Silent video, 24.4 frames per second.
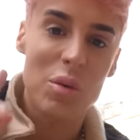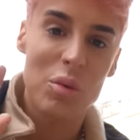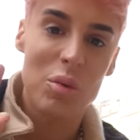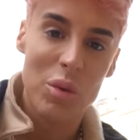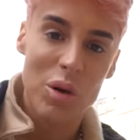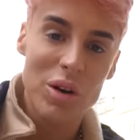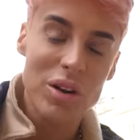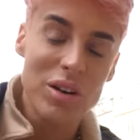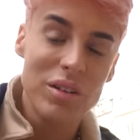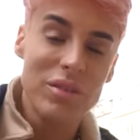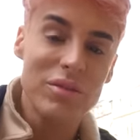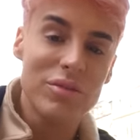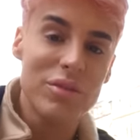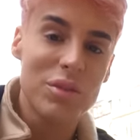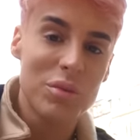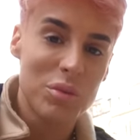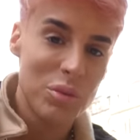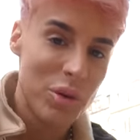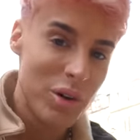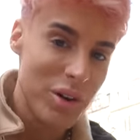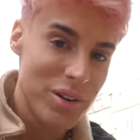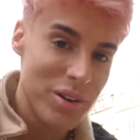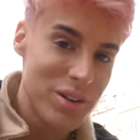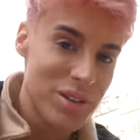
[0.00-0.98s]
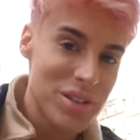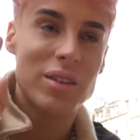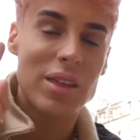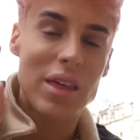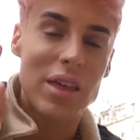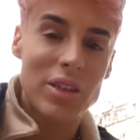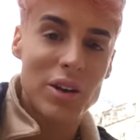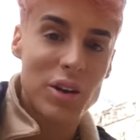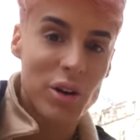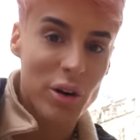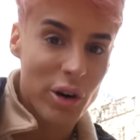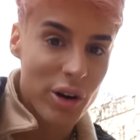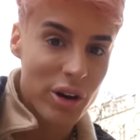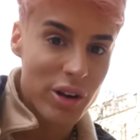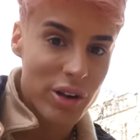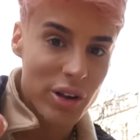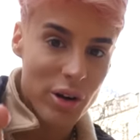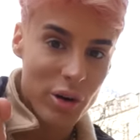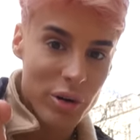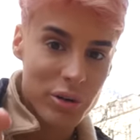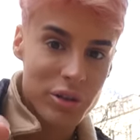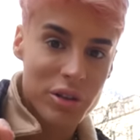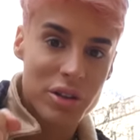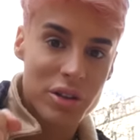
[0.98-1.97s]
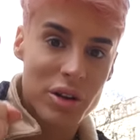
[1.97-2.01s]
one of the ones that the girl
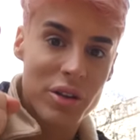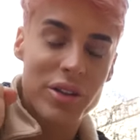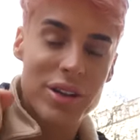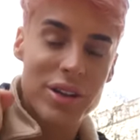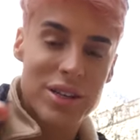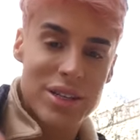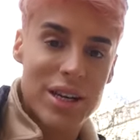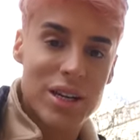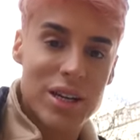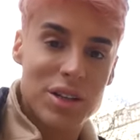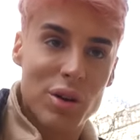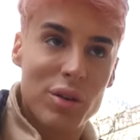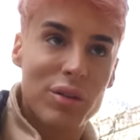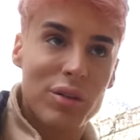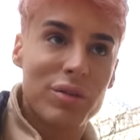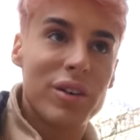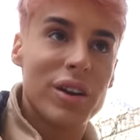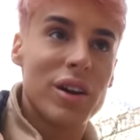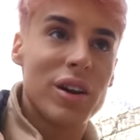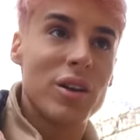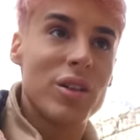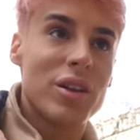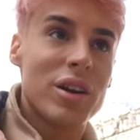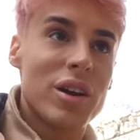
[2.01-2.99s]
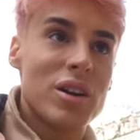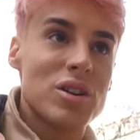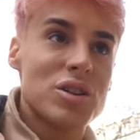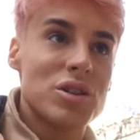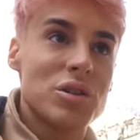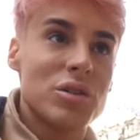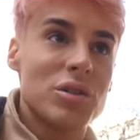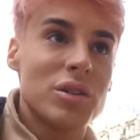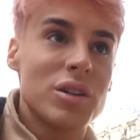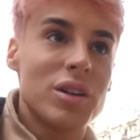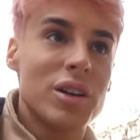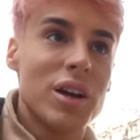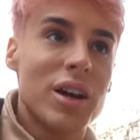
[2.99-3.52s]
ordered on the TikTok video that I shown you